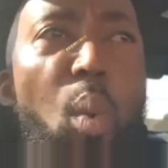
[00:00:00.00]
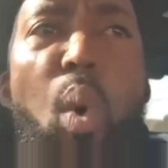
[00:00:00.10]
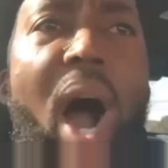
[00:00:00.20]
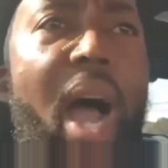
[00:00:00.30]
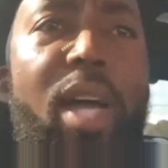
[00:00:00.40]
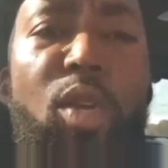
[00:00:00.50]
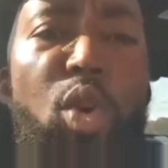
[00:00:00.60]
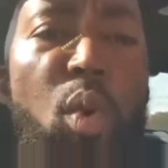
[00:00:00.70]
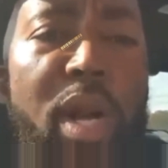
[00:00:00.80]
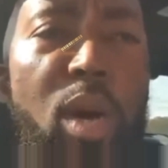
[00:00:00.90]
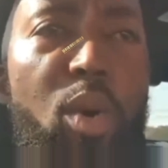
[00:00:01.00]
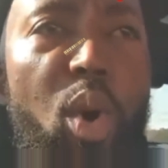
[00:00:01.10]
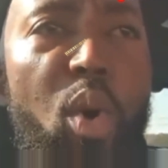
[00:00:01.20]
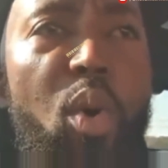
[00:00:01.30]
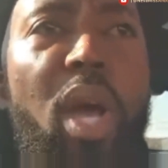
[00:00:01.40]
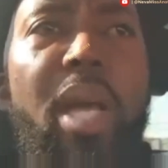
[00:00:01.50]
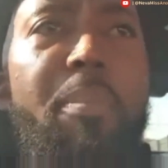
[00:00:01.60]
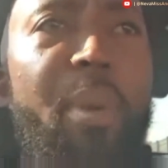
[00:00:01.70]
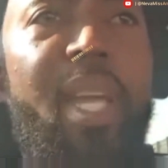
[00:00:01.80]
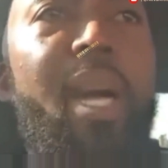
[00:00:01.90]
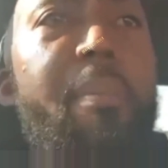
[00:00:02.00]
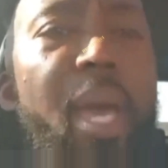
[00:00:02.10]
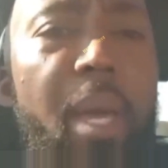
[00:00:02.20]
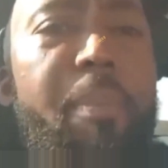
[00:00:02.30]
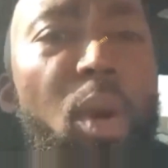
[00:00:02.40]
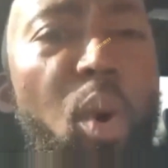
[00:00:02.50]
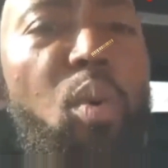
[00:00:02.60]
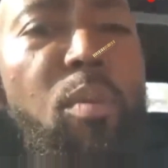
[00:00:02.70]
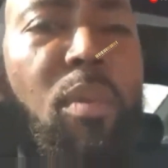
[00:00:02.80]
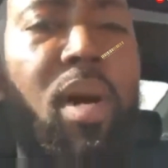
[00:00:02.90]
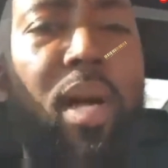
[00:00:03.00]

Why do you want to go and break up a happy home?